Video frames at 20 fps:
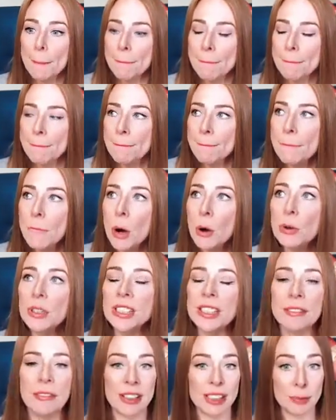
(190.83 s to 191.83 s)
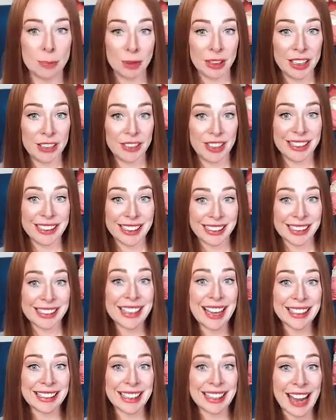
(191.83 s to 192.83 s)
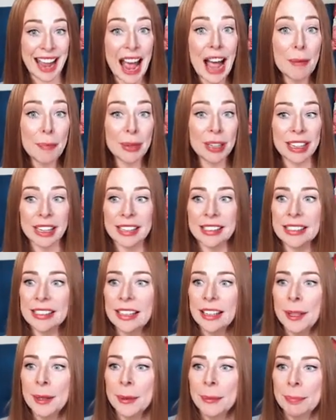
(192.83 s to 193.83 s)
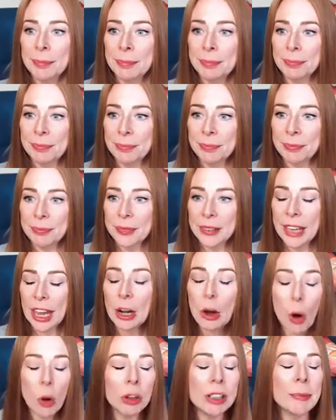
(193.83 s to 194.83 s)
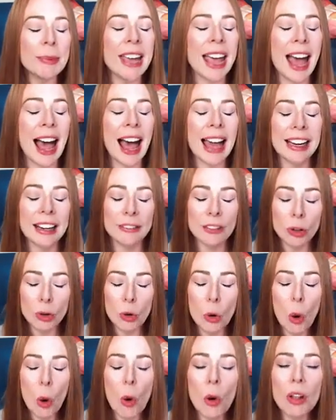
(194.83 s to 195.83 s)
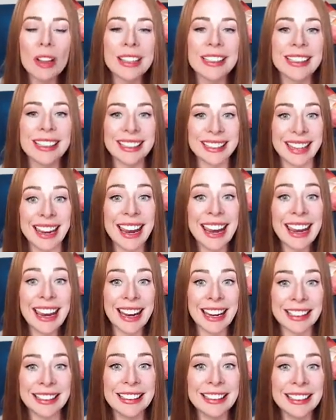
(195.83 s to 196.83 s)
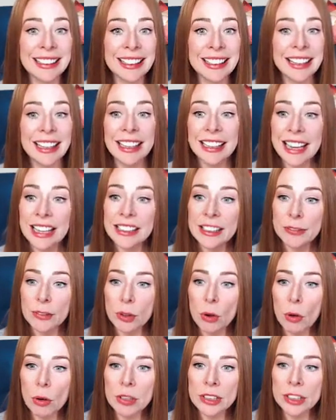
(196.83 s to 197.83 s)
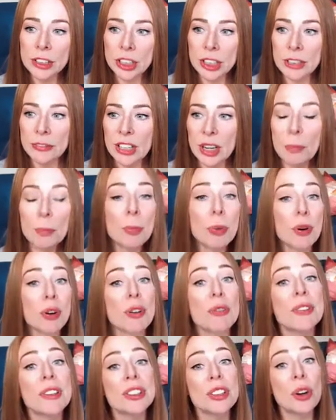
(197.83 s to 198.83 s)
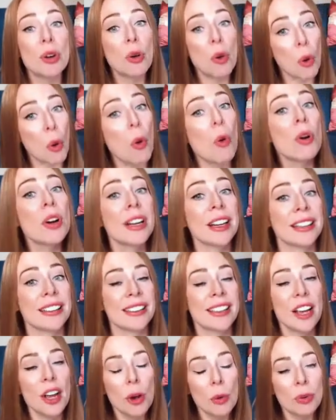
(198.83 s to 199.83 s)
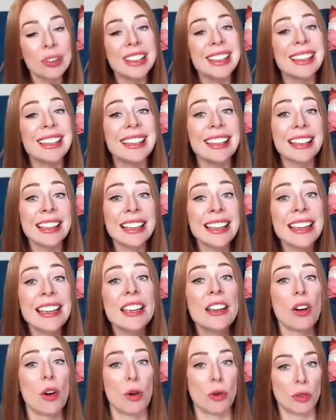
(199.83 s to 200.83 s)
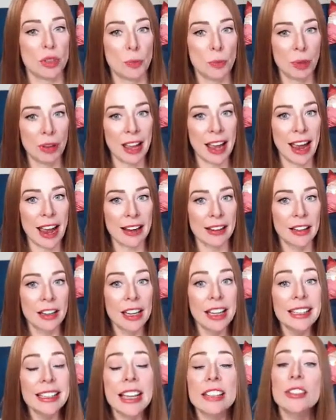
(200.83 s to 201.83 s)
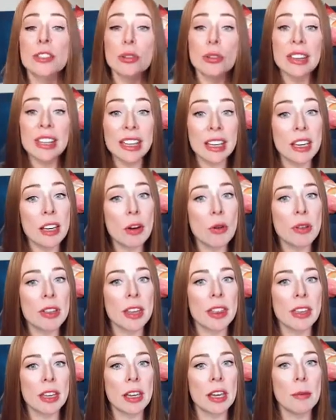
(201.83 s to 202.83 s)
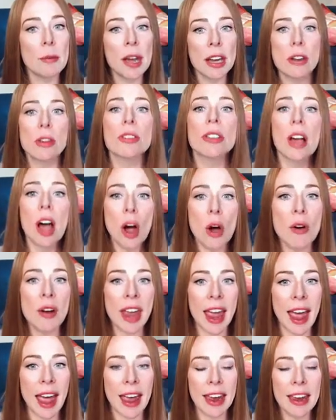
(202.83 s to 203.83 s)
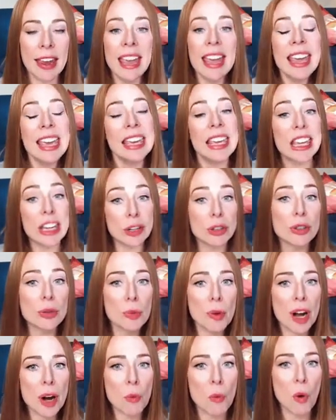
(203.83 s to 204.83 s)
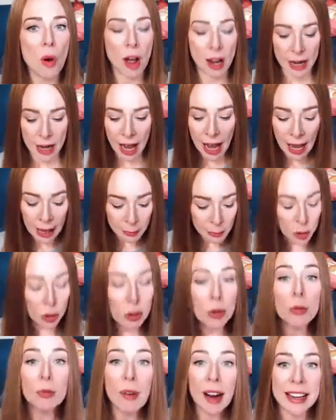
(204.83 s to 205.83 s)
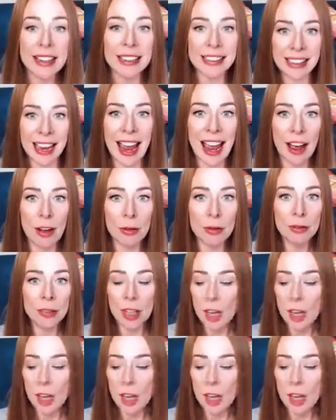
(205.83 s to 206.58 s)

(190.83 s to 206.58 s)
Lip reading: most of us believe that success and happiness can only be had if the goal is attained. Yes, if the goal is achieved in perfect accordance with the ego's plan. Yes, so the ego and the thinking mind goes, okay, here's what I want. I'm going to write down